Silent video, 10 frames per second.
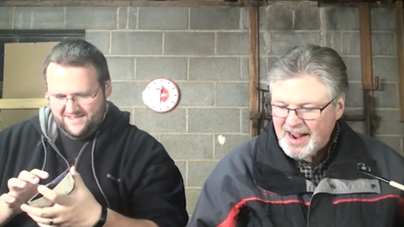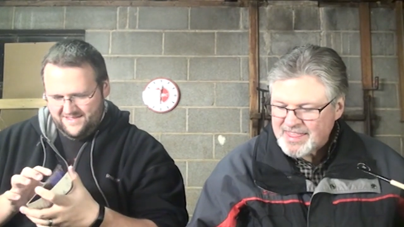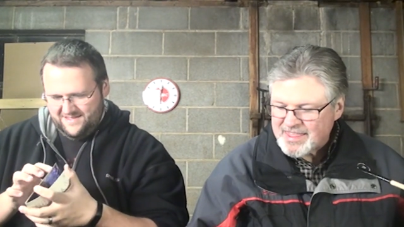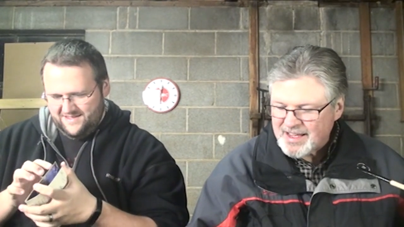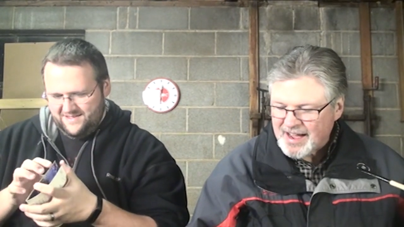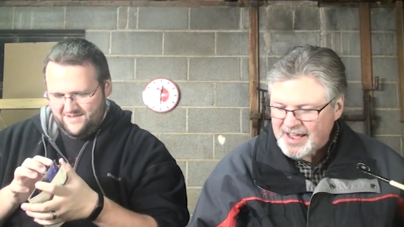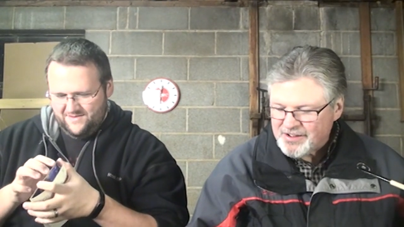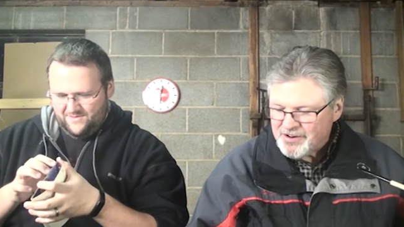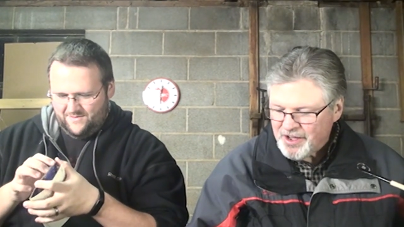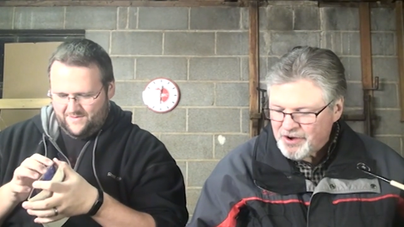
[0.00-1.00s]
Speaker 1: I I
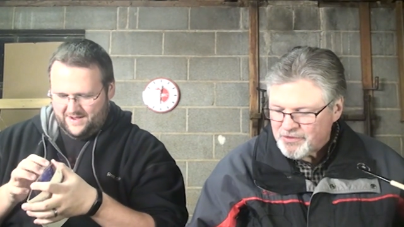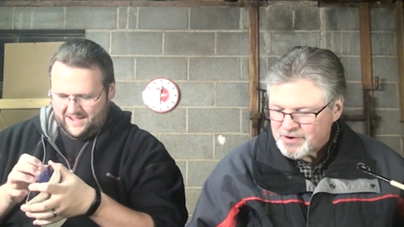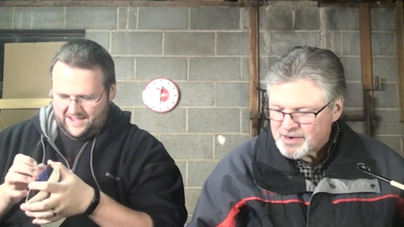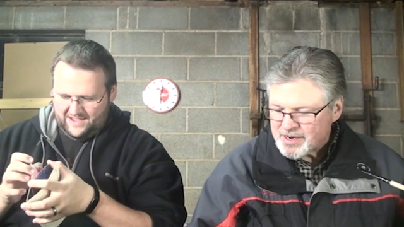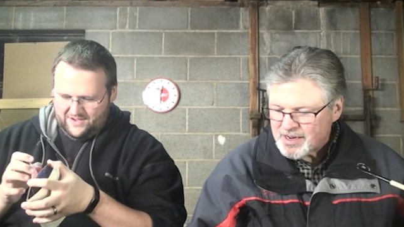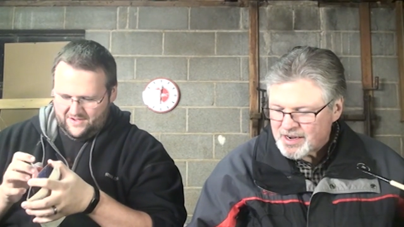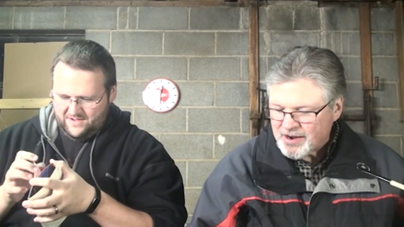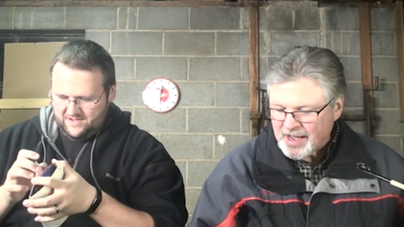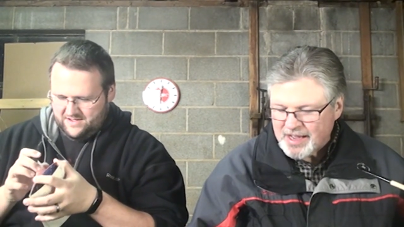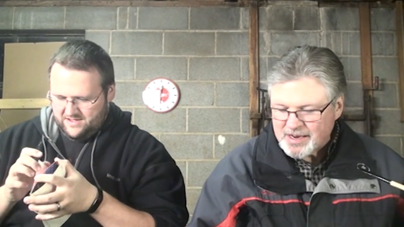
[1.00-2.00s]
don't know. Wow.
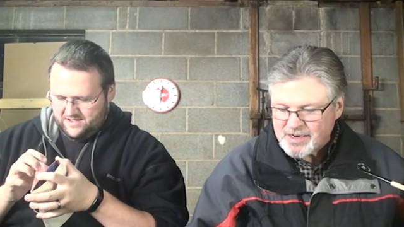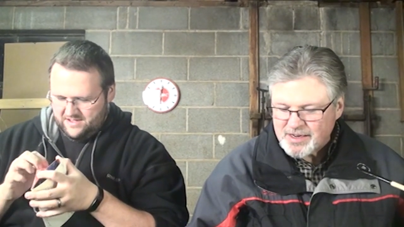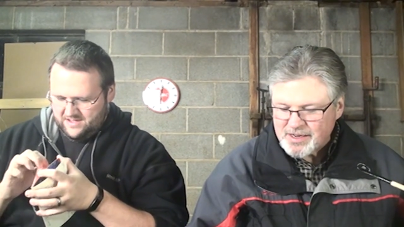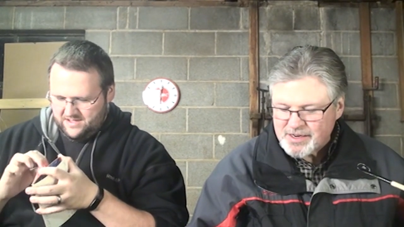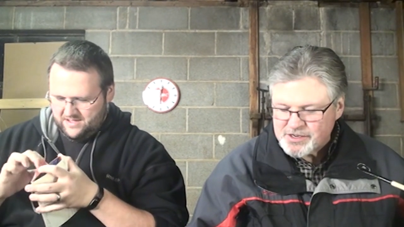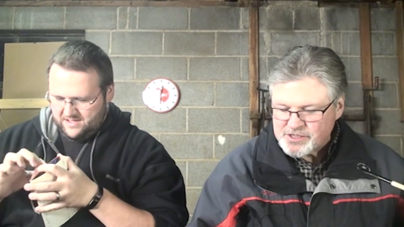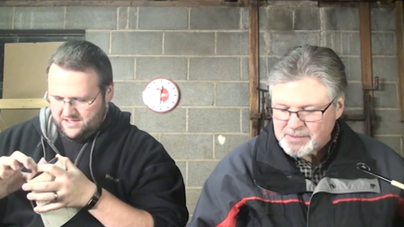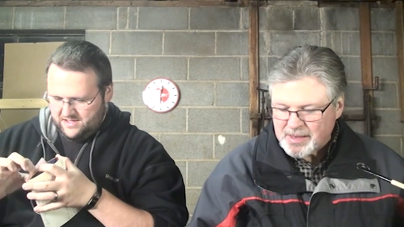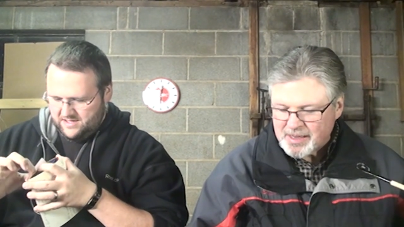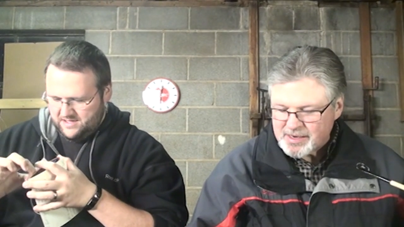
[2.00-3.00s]
Okay,
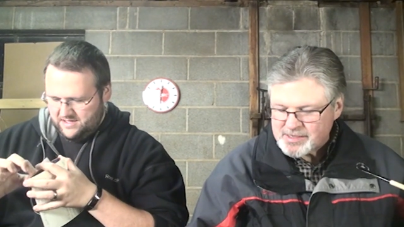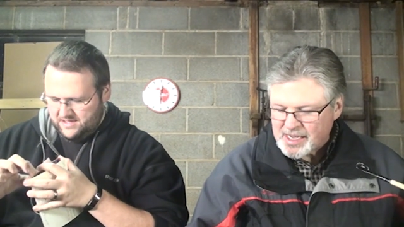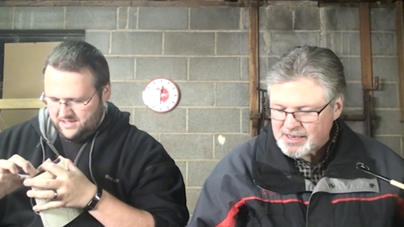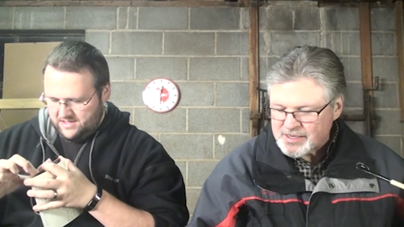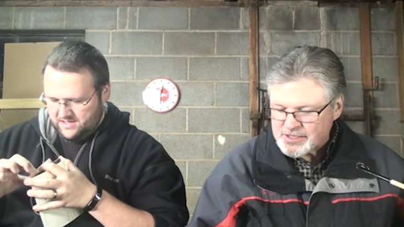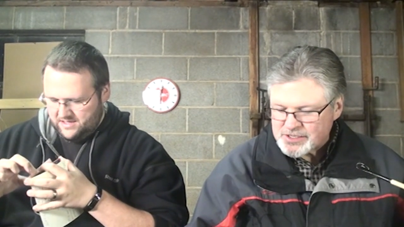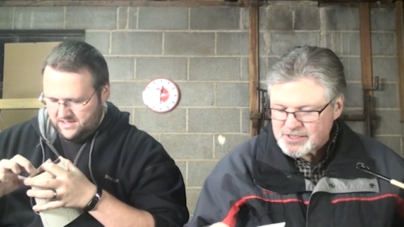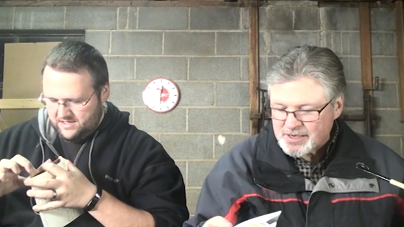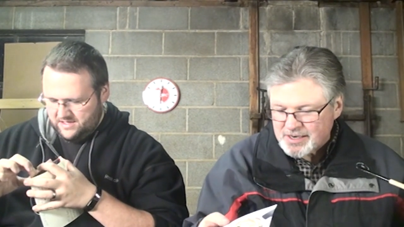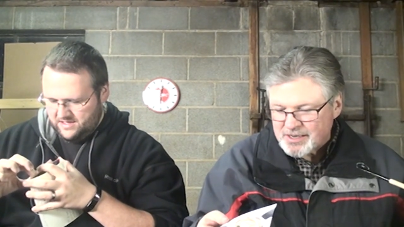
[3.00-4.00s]
Jimmy, tell us
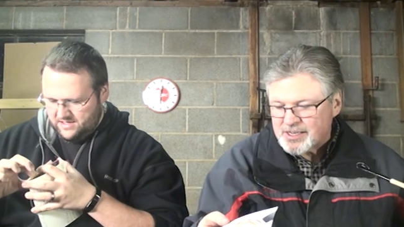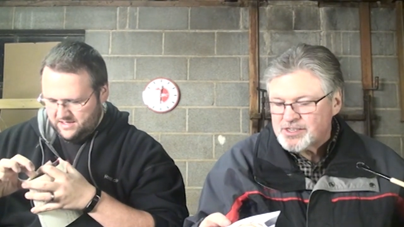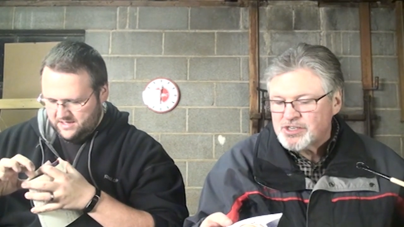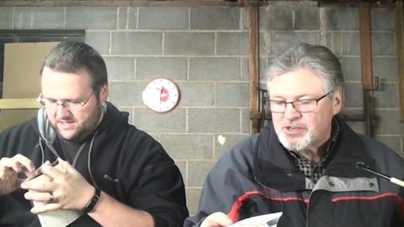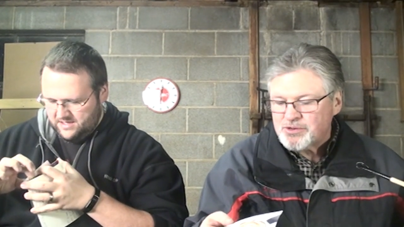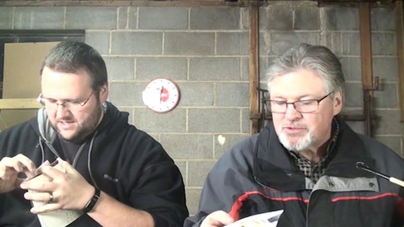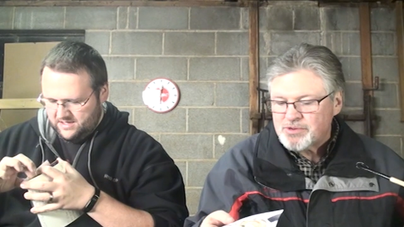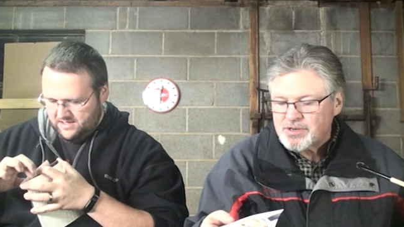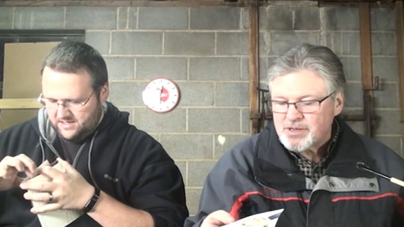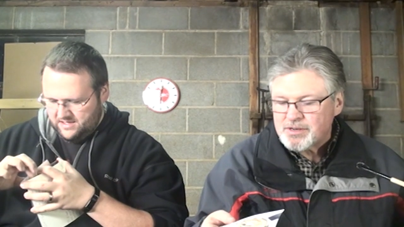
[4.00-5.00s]
did you
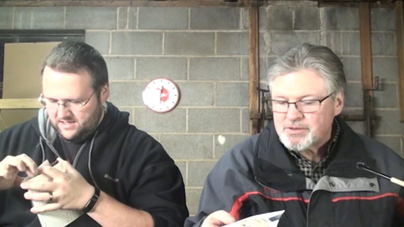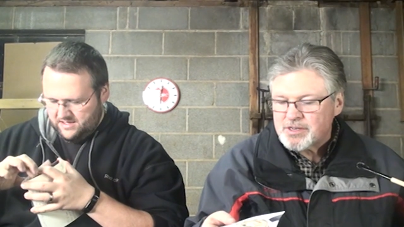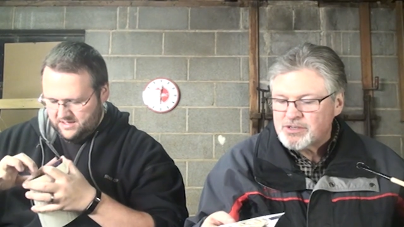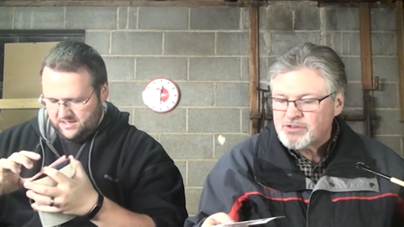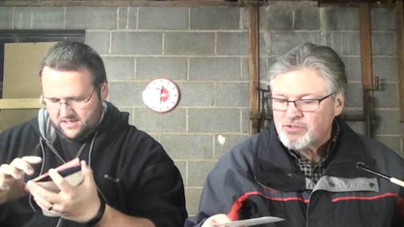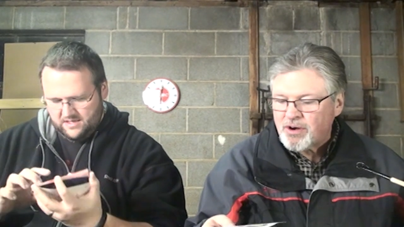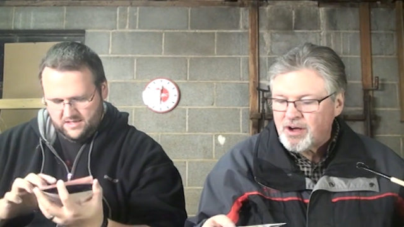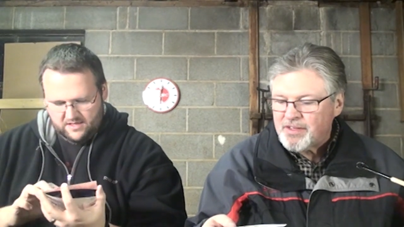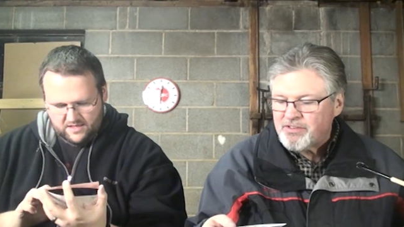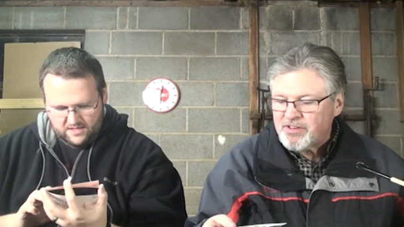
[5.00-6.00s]
did you
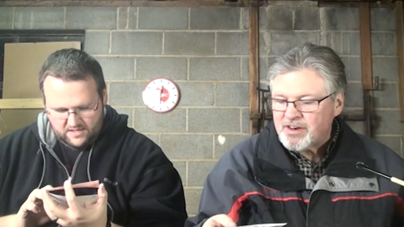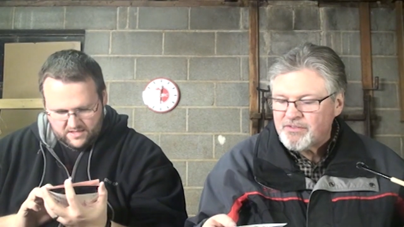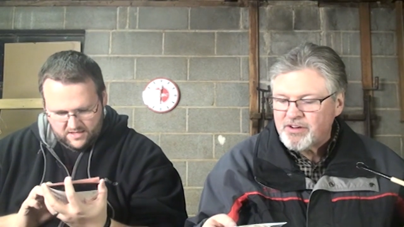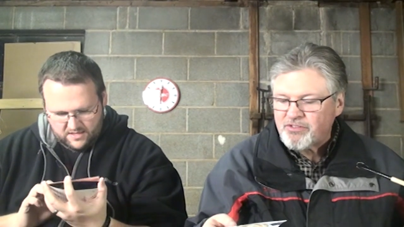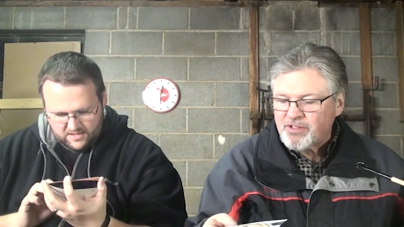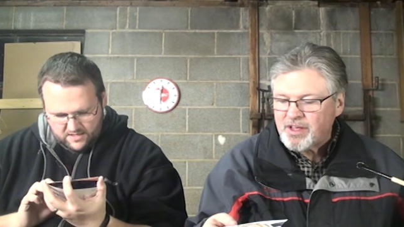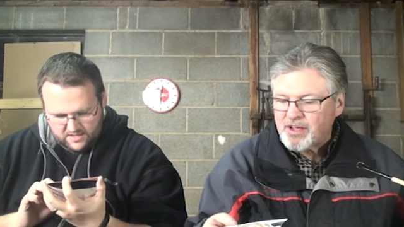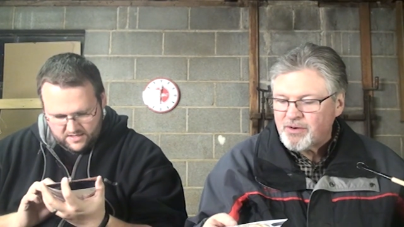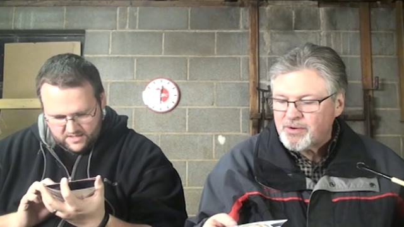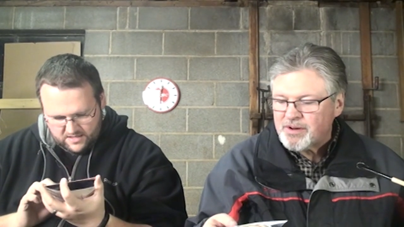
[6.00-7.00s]
draw these individually
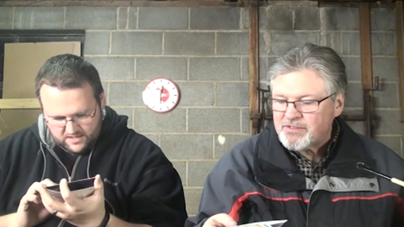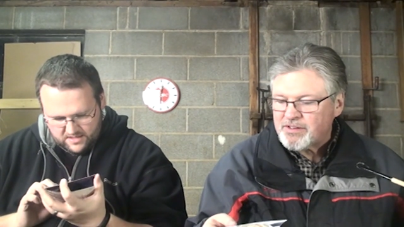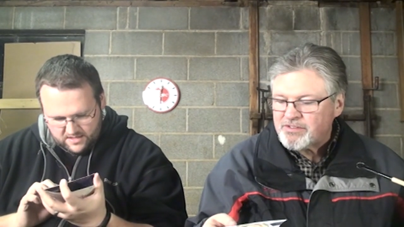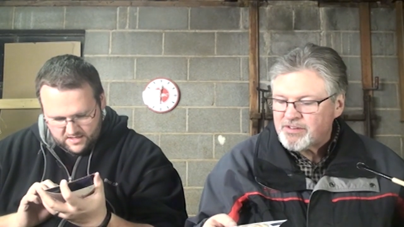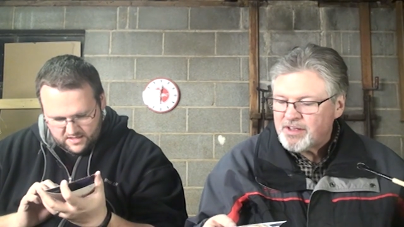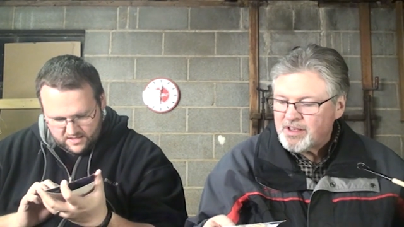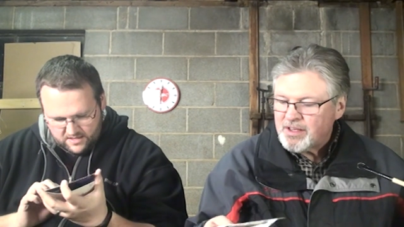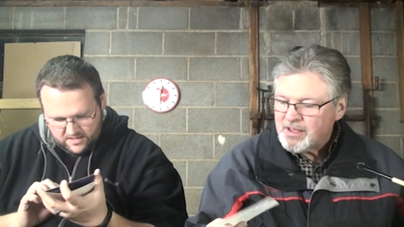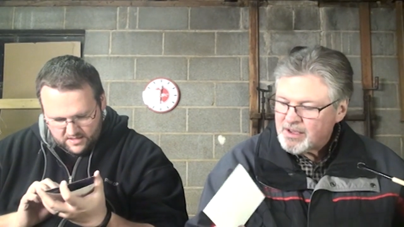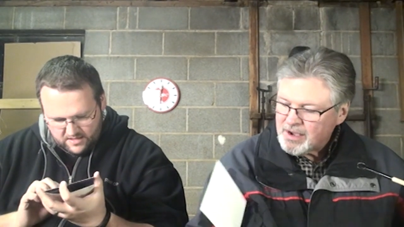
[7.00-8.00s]
or is this
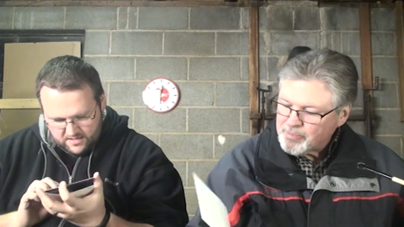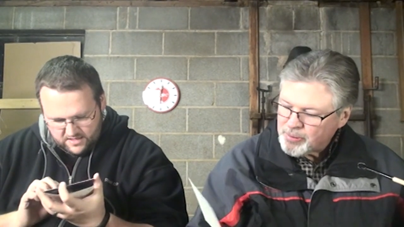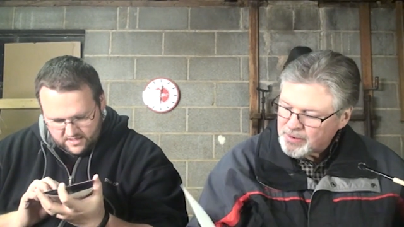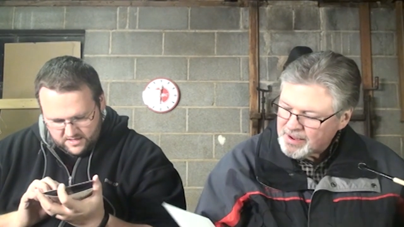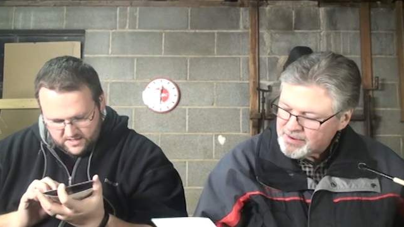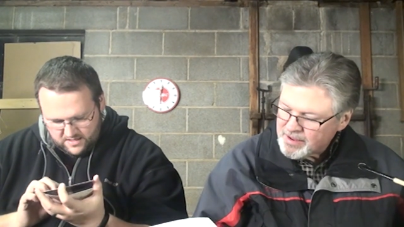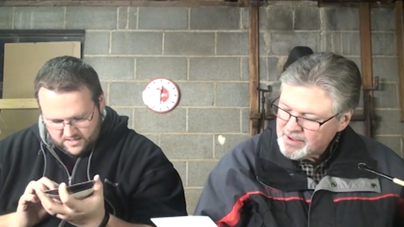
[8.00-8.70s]
a print?